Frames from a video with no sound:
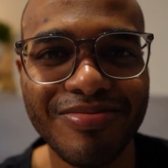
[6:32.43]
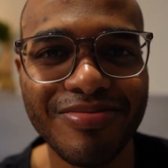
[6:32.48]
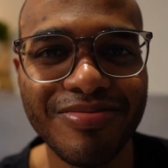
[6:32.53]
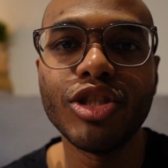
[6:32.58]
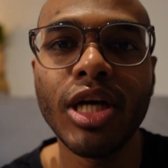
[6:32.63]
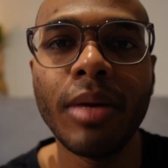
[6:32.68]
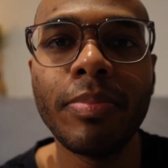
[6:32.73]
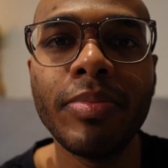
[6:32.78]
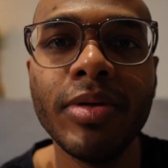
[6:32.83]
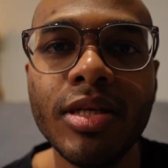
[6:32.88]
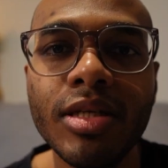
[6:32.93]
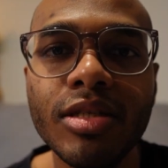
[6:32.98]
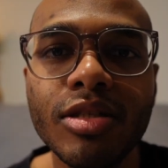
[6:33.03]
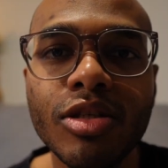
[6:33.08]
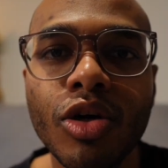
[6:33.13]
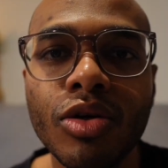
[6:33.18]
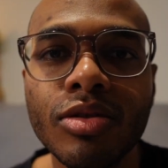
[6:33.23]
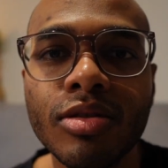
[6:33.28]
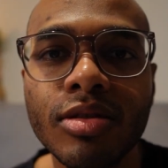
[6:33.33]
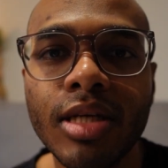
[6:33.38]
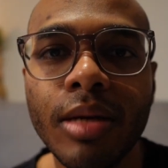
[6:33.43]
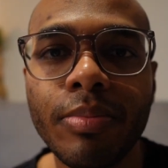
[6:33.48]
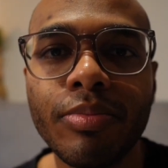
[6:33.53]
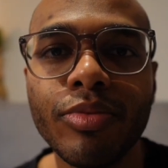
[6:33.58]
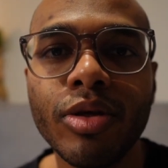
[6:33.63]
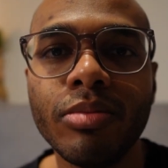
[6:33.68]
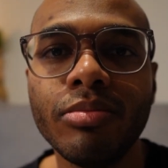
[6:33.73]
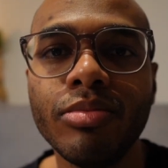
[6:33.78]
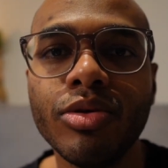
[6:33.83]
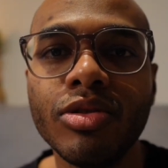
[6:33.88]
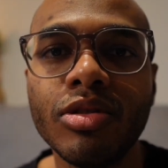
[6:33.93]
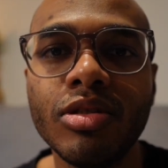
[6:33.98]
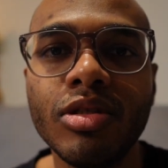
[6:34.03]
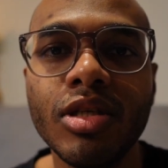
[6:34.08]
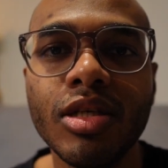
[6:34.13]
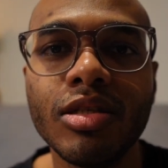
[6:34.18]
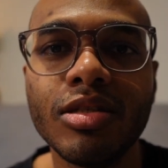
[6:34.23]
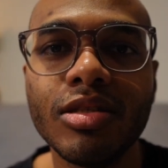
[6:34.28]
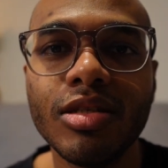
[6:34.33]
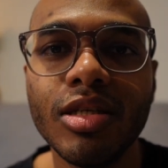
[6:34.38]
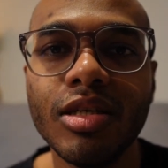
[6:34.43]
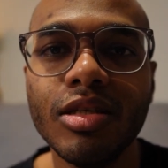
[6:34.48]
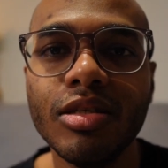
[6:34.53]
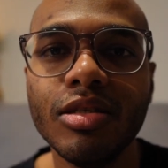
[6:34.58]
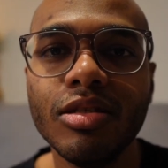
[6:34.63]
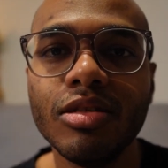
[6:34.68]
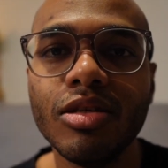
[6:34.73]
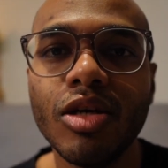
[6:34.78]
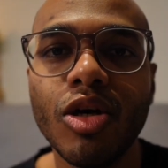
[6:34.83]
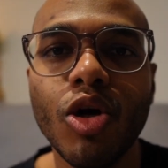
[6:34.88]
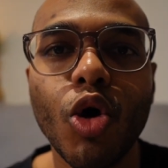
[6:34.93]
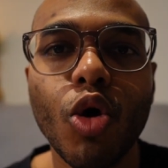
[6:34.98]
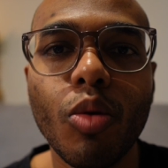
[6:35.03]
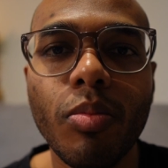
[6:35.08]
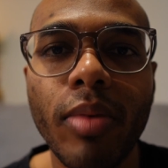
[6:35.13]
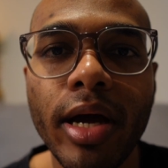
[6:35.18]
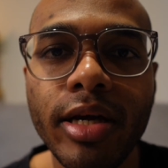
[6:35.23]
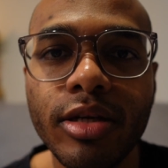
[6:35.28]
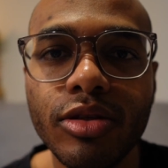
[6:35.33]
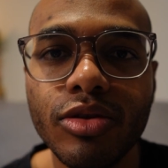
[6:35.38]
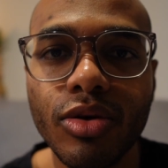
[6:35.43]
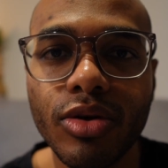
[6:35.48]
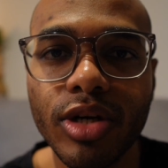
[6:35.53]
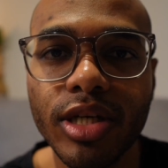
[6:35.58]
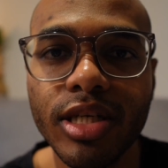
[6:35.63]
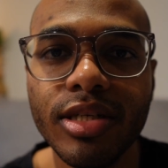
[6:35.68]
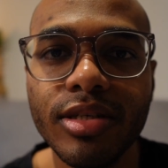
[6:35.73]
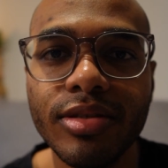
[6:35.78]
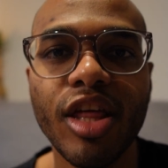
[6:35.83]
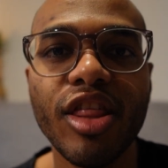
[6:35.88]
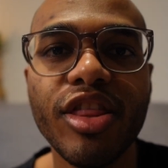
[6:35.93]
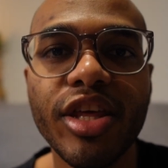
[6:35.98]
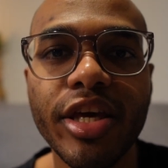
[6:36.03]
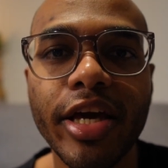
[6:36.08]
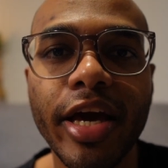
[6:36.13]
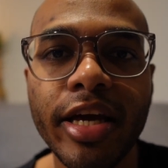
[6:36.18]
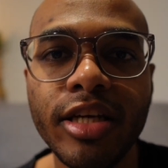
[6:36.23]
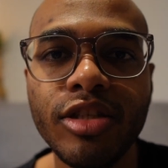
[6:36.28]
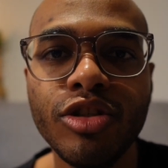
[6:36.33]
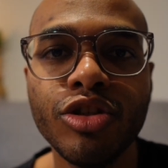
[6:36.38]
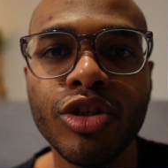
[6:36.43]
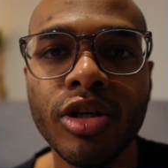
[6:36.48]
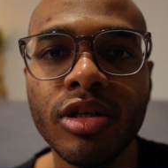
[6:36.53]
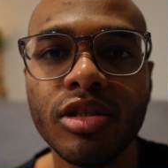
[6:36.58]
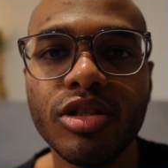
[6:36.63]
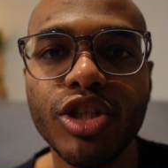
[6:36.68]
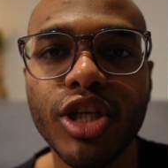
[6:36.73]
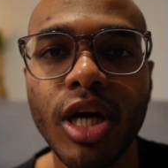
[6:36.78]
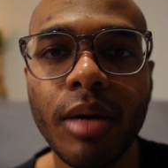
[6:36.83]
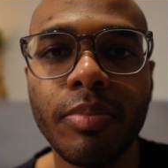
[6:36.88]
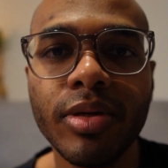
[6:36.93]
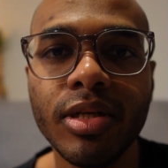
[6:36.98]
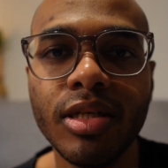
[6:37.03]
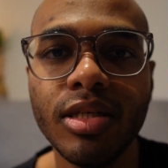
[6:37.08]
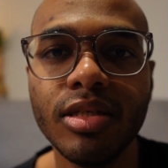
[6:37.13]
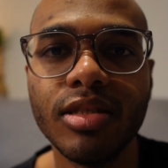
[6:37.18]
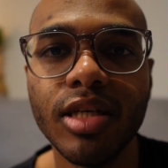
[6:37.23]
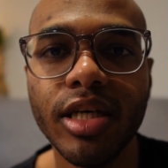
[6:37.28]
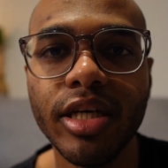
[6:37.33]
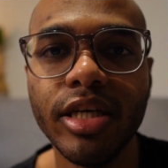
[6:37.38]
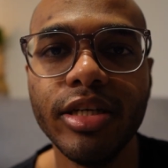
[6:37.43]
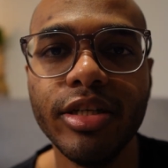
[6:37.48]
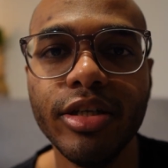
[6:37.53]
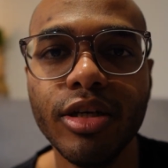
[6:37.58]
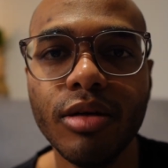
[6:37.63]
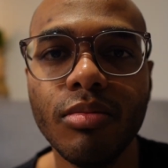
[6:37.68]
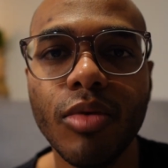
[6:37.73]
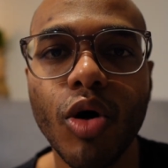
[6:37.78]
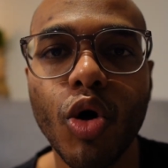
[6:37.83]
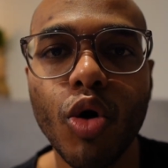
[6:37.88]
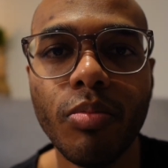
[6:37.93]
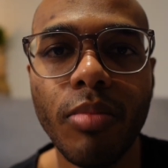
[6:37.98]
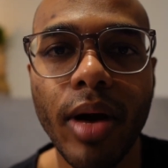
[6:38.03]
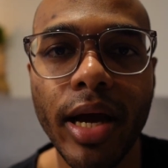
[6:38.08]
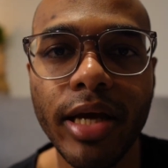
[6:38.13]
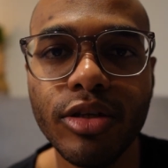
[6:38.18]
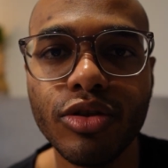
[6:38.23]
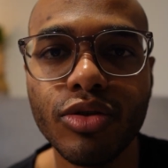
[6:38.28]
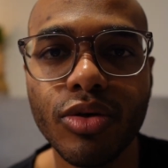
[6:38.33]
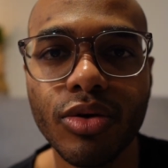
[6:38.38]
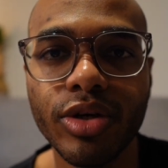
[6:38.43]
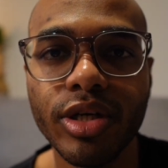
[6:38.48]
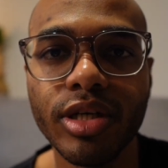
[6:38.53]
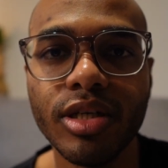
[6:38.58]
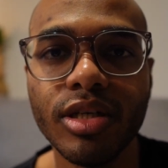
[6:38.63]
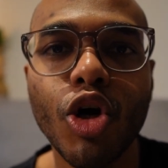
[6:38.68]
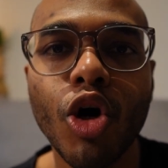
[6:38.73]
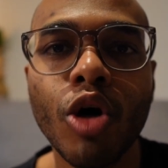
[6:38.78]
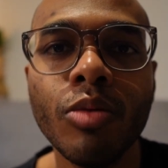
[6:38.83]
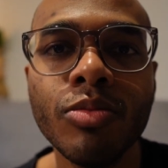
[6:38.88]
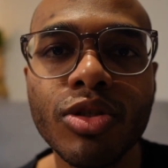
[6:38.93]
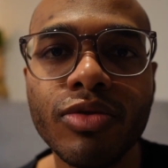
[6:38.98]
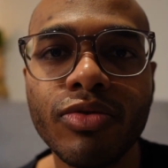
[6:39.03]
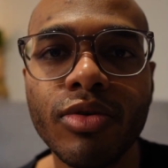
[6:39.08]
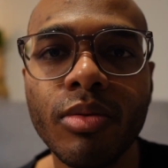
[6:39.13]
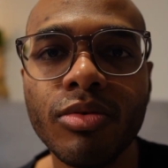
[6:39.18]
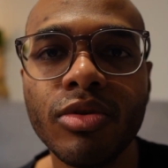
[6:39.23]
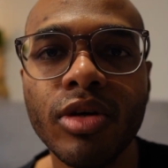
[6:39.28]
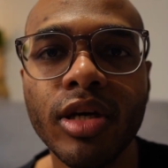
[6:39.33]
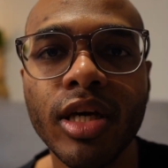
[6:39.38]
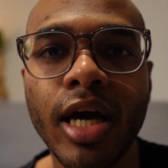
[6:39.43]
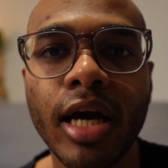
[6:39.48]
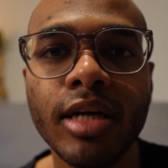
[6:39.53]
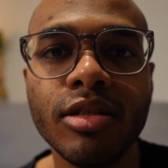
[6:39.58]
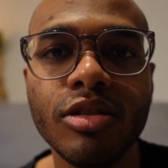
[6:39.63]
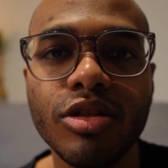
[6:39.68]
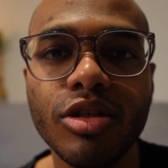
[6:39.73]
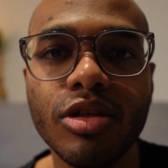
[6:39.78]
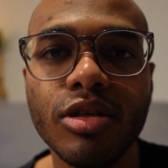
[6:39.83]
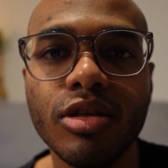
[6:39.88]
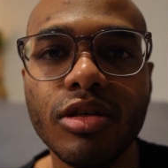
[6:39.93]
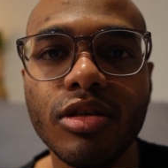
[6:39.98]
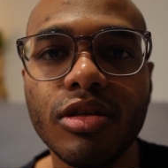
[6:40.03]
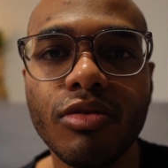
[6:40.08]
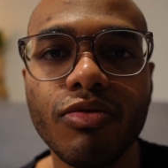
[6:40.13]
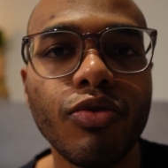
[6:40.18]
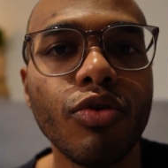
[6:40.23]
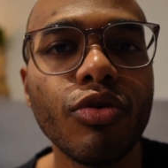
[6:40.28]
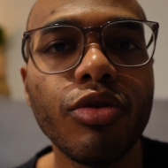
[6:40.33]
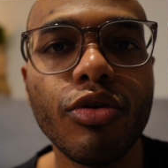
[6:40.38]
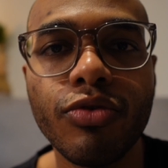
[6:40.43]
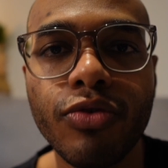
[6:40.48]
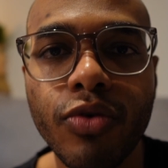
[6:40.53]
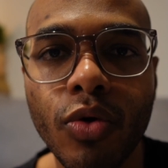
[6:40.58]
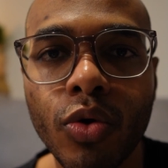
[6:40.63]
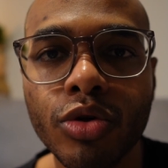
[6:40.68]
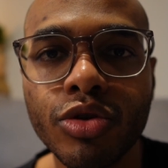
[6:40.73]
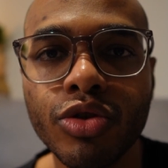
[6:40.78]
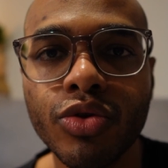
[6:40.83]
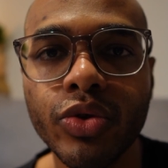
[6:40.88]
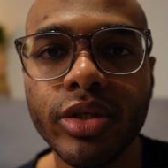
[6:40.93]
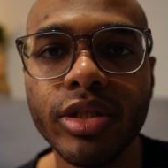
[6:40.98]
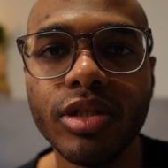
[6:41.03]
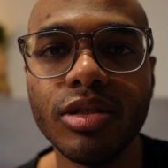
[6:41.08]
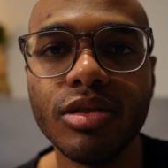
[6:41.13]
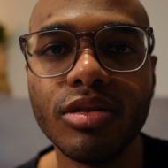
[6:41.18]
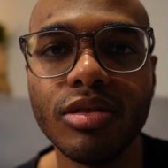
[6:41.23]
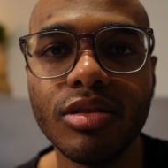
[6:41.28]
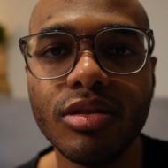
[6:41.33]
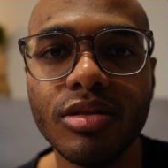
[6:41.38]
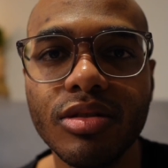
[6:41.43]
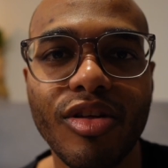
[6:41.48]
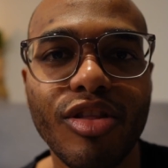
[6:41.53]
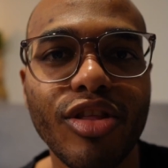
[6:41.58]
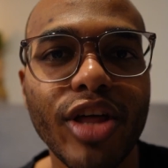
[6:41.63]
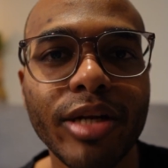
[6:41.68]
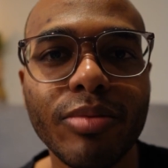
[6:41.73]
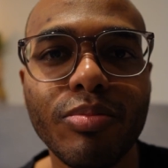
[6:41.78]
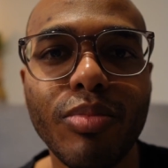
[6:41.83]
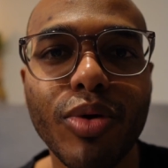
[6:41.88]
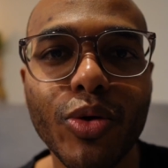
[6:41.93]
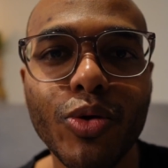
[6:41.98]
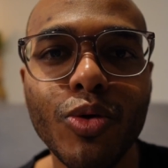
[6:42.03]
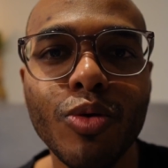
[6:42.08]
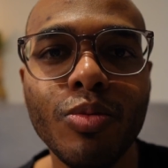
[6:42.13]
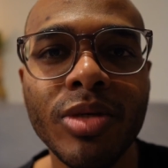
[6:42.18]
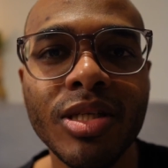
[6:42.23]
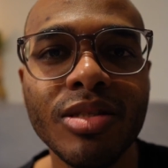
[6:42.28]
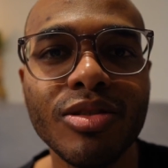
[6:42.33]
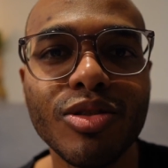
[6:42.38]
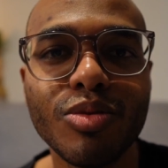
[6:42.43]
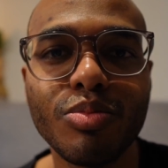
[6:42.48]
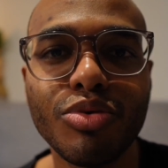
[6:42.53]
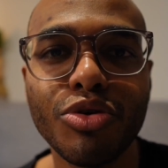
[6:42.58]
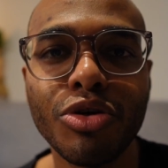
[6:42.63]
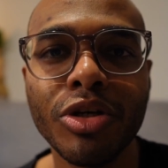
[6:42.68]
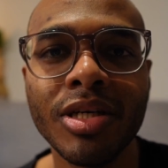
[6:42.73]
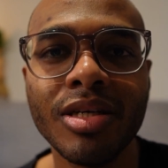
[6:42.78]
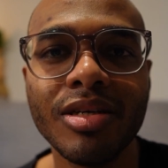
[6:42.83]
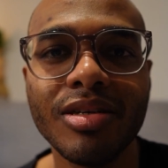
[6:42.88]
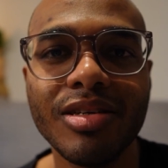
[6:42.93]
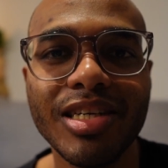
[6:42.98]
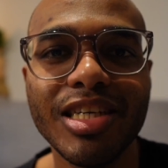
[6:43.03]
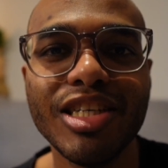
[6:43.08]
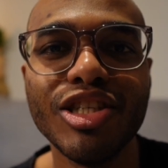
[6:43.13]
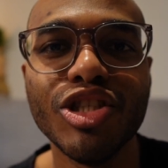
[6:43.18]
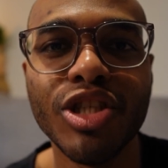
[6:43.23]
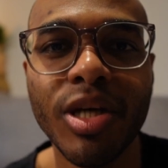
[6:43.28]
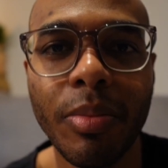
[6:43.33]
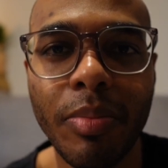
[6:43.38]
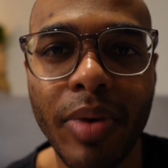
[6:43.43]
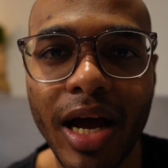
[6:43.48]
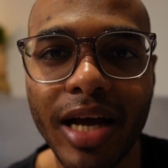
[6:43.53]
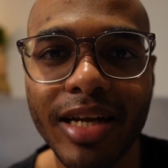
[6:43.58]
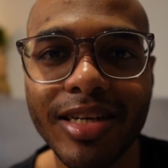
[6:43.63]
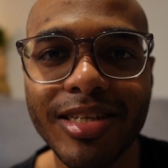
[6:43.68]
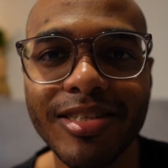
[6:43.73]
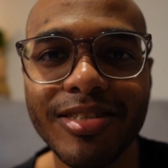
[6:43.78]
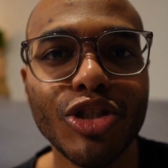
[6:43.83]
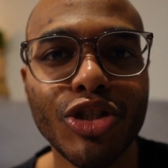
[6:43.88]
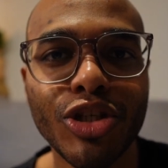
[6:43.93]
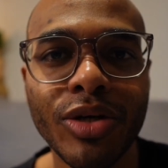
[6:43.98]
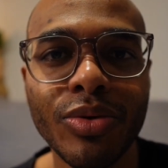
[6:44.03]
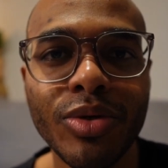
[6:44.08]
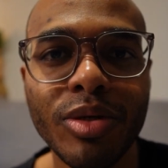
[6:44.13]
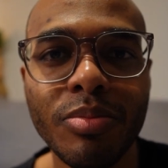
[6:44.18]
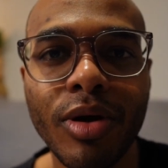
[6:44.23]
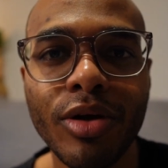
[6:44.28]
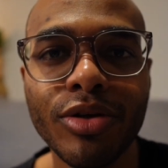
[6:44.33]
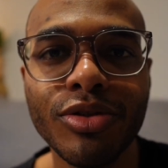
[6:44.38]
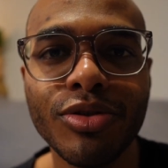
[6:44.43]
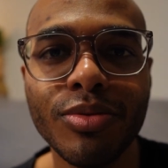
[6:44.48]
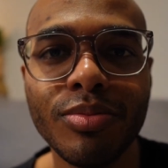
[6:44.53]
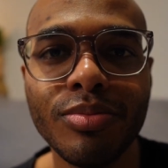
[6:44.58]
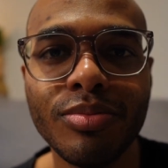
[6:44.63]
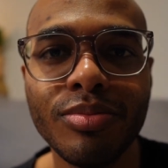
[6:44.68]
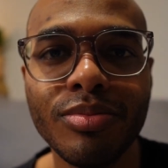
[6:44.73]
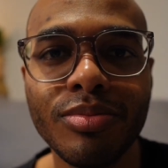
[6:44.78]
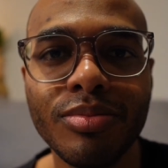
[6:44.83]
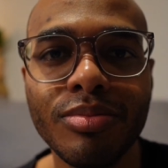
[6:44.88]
Japanese concept number 6 is Operatory. The ancient Japanese idiom Operatory comes from the kanji for the 4 trees that bloom in spring in Japan: cherry blossom,